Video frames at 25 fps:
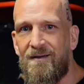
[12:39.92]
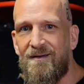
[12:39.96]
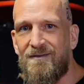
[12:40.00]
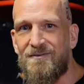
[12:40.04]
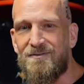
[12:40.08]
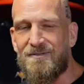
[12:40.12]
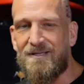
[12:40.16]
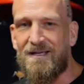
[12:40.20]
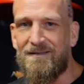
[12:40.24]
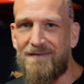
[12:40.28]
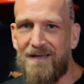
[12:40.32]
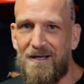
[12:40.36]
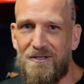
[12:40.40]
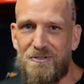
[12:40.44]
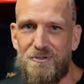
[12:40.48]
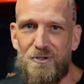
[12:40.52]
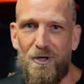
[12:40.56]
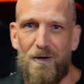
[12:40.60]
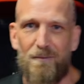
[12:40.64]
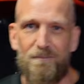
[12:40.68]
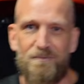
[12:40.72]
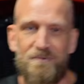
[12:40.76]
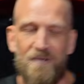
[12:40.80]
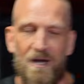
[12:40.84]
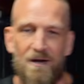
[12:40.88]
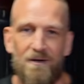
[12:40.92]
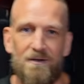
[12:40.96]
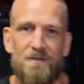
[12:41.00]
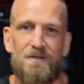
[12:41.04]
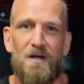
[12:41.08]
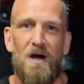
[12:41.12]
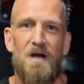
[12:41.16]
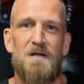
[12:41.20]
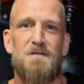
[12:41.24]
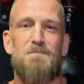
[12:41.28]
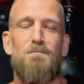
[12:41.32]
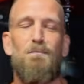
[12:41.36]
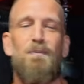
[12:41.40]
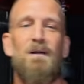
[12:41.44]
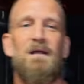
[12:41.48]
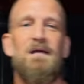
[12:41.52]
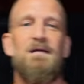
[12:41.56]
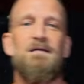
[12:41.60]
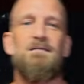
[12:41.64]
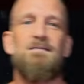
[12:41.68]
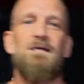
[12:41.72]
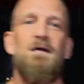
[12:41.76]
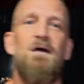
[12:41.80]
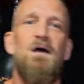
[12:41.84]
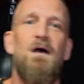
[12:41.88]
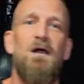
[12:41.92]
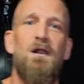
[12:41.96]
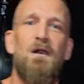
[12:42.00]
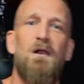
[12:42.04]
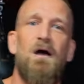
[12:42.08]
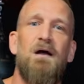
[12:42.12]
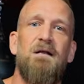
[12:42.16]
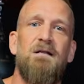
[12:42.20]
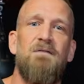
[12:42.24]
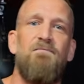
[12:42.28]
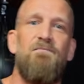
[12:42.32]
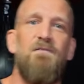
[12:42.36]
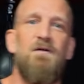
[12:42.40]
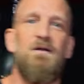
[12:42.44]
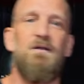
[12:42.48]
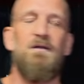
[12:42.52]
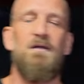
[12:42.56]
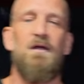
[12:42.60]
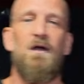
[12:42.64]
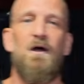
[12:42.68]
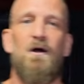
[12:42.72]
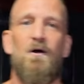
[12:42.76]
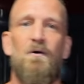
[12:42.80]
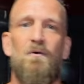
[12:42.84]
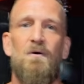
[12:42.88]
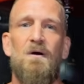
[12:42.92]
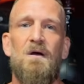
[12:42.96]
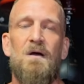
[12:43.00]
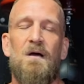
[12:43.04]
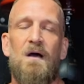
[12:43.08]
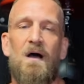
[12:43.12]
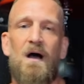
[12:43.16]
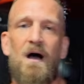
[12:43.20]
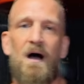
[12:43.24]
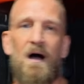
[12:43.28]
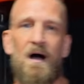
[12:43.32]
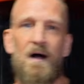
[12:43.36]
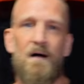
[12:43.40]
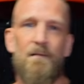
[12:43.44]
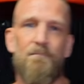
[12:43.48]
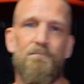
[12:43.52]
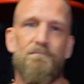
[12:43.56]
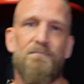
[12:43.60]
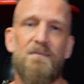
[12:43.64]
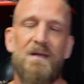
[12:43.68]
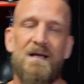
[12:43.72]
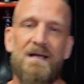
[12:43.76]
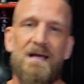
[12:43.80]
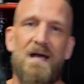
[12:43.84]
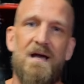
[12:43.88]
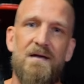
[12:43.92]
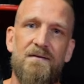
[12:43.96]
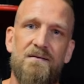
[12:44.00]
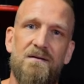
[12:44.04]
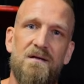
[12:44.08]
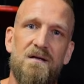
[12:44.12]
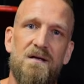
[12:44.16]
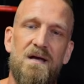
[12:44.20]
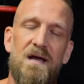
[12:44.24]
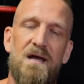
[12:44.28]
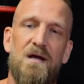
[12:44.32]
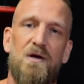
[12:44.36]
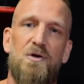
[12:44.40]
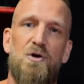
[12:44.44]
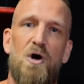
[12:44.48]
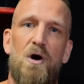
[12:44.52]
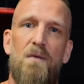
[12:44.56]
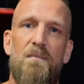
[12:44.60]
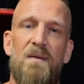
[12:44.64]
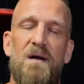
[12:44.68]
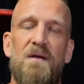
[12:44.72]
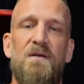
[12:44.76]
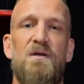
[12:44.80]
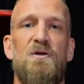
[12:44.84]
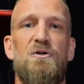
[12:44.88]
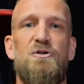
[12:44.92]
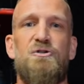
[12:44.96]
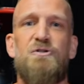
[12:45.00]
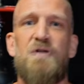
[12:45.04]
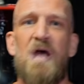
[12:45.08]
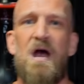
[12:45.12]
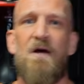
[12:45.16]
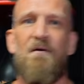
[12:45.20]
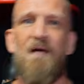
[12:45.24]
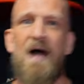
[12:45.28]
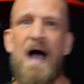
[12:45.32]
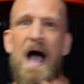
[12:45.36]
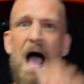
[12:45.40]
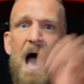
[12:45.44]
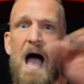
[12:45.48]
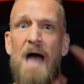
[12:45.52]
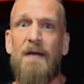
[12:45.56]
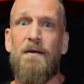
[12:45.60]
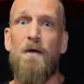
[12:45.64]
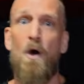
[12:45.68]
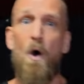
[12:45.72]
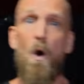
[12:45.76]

to get that job done. Guys, please like the video. Again, hit comment, share it, and